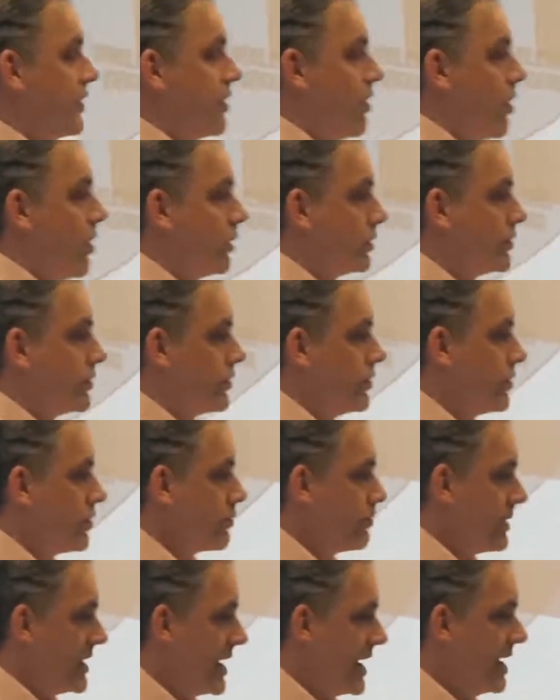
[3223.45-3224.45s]
and altered
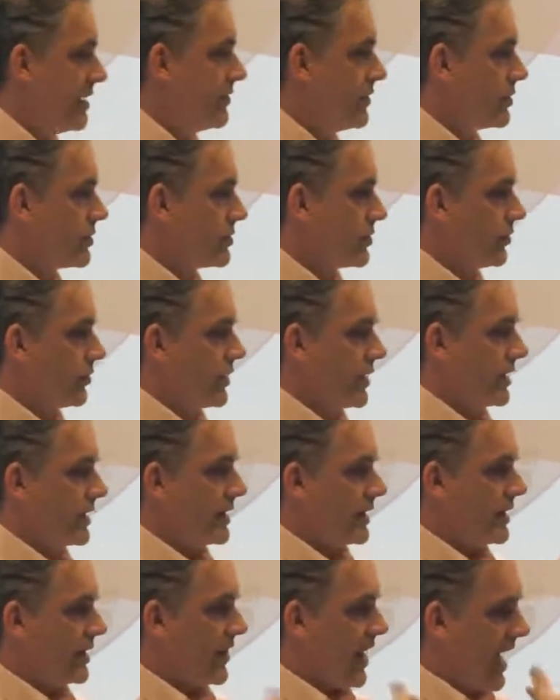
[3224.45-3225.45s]
your behavior so that
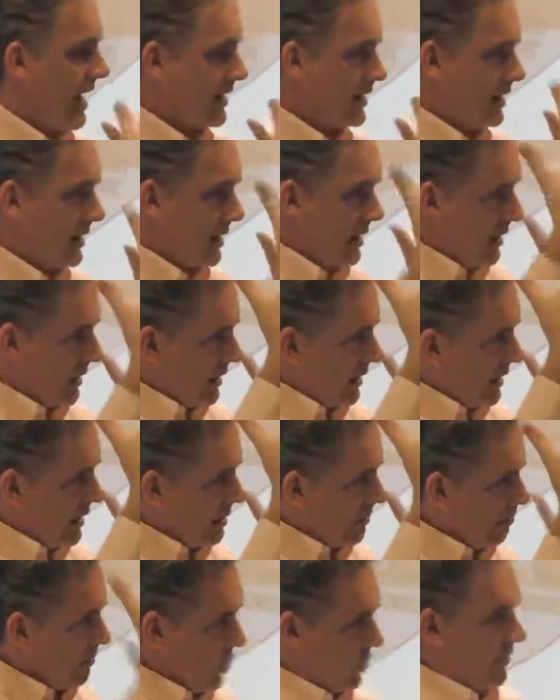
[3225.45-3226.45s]
that
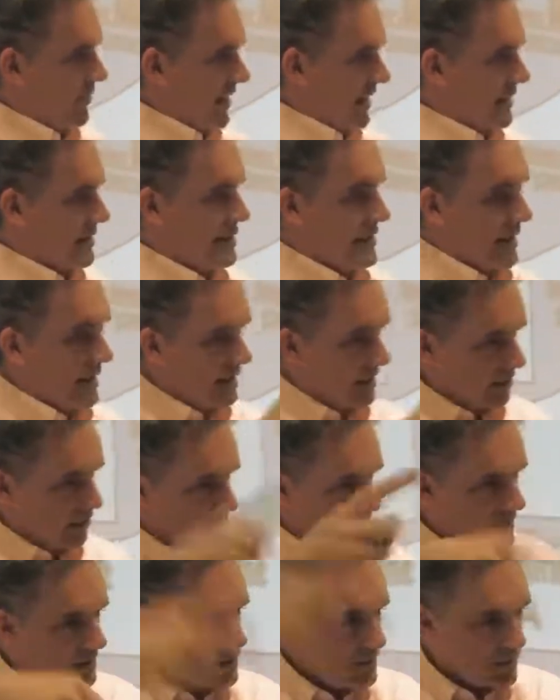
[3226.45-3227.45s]
motivated state can
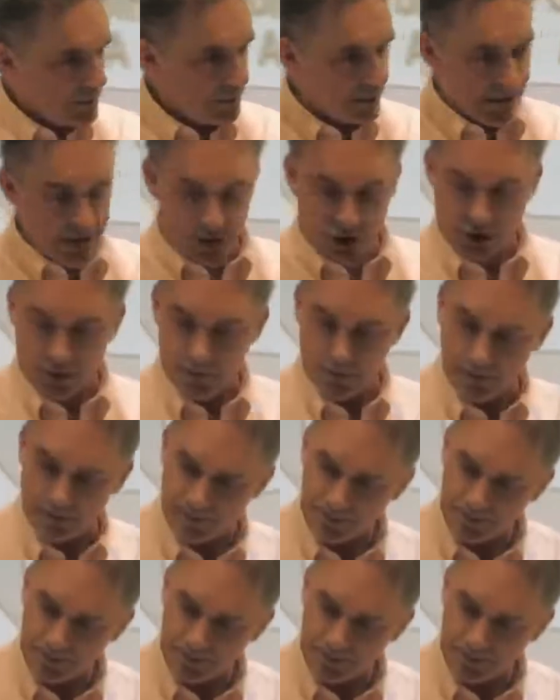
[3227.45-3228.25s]
run to completion.